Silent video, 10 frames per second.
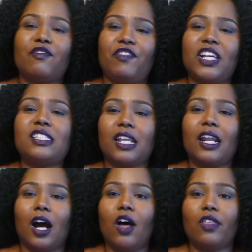fix it
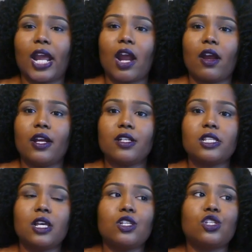in other
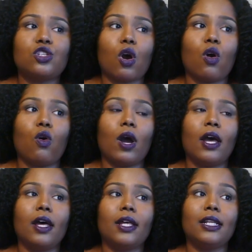areas. So
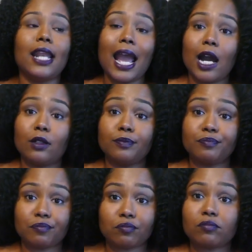now,
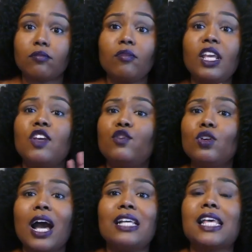if you
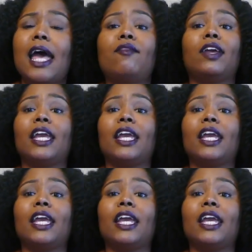guys have